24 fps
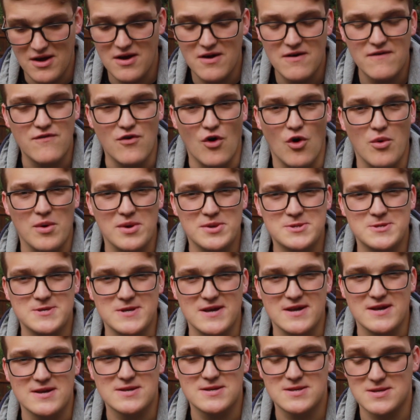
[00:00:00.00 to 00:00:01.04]

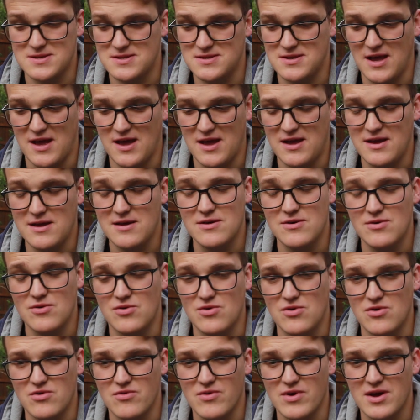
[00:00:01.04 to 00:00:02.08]
416D
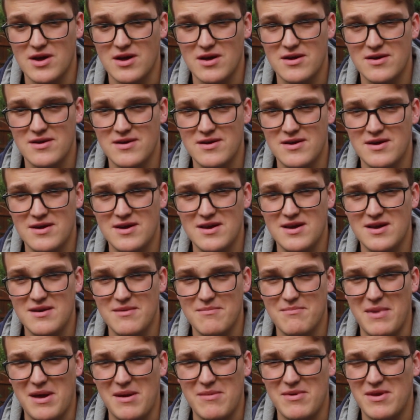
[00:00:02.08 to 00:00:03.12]
or
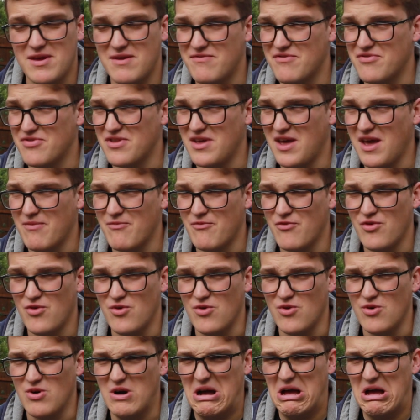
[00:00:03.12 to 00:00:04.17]
maybe even the M4.